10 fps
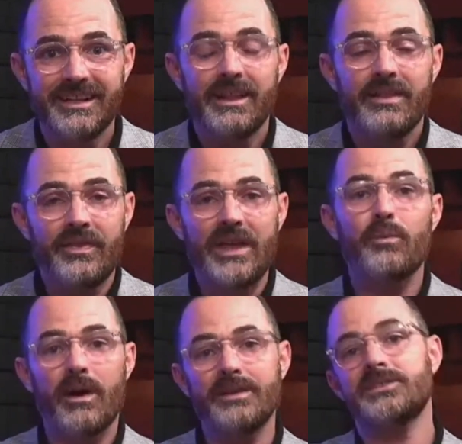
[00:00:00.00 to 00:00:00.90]
They
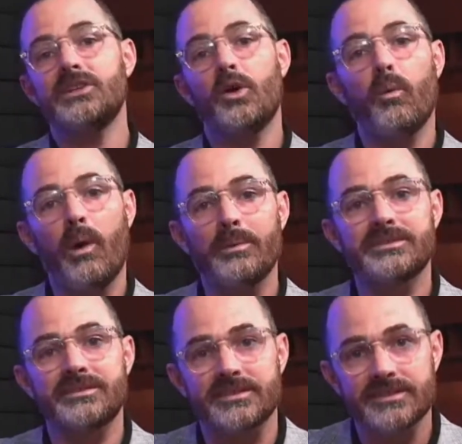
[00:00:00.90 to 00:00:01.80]
want to know what
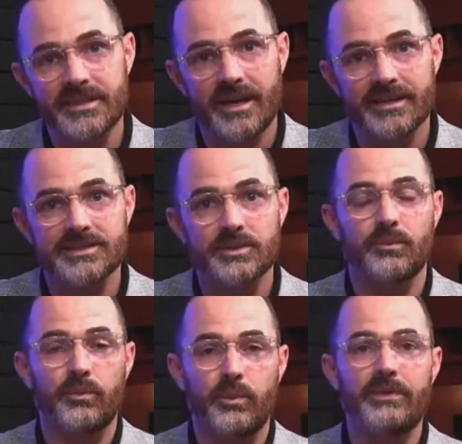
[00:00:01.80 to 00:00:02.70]
was discussed
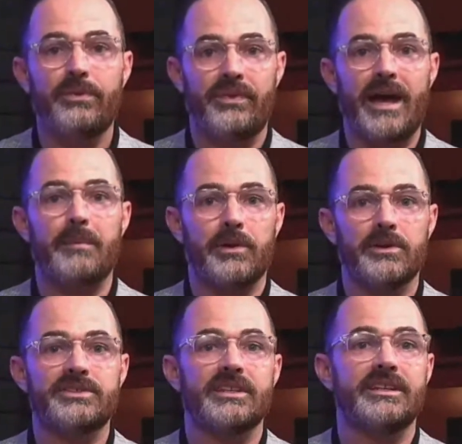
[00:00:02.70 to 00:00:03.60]
with that
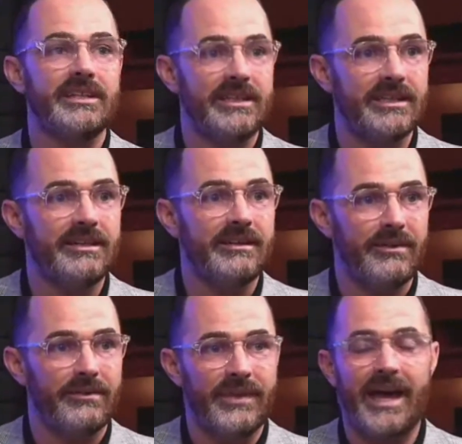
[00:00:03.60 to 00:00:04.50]
person in
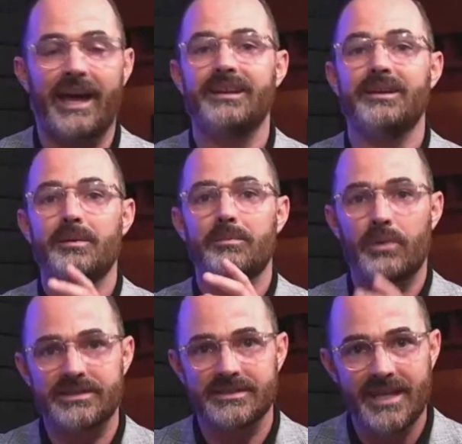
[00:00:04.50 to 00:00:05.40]
that
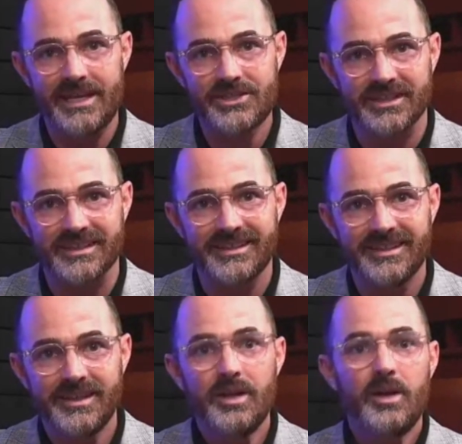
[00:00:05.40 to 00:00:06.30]
presentation.
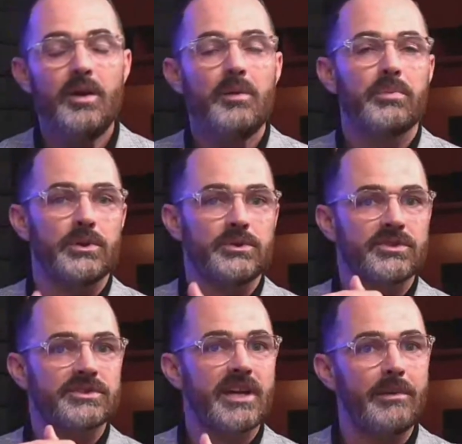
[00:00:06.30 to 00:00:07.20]

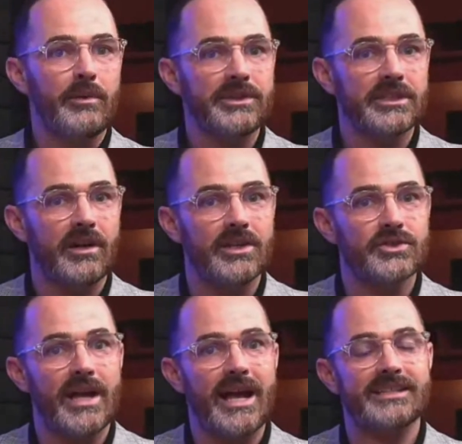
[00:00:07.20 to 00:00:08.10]
Producers come in with the
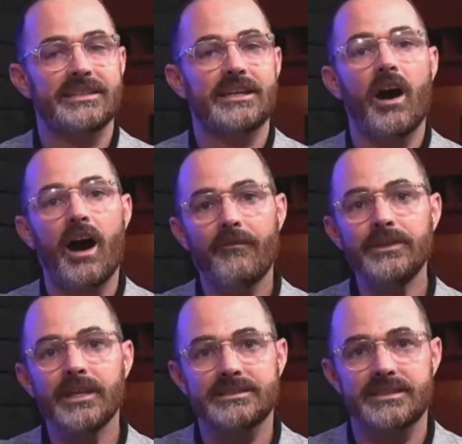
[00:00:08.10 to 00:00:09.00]
contracts and they
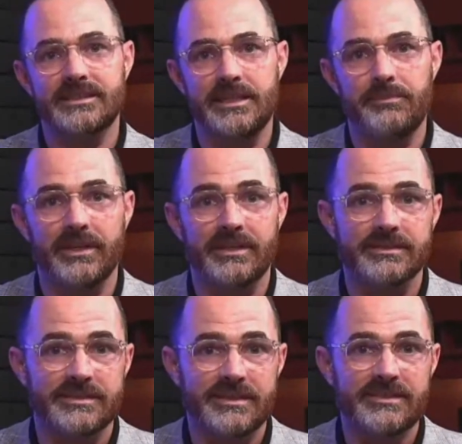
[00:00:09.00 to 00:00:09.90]
often like to keep the
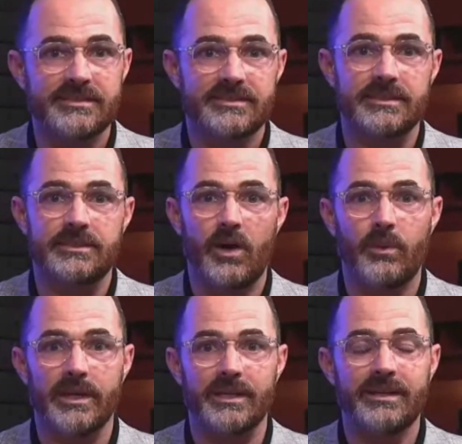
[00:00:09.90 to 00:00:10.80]
consistency
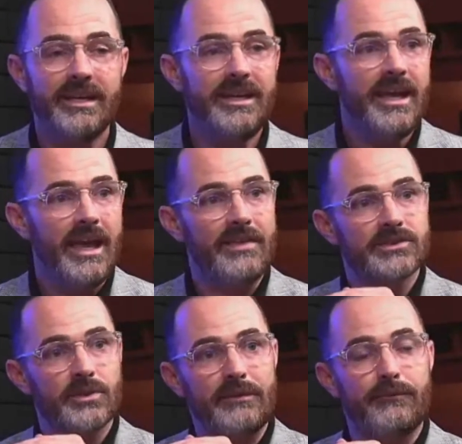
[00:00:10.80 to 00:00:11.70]
going. And
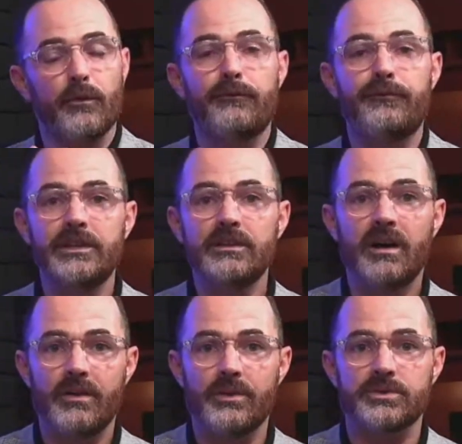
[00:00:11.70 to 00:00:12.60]
so they fulfill
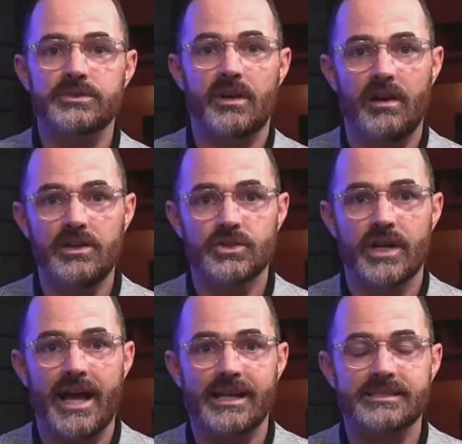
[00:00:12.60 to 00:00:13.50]
on those
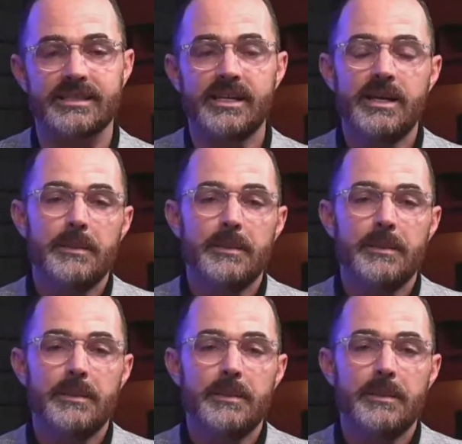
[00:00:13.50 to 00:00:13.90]
contracts.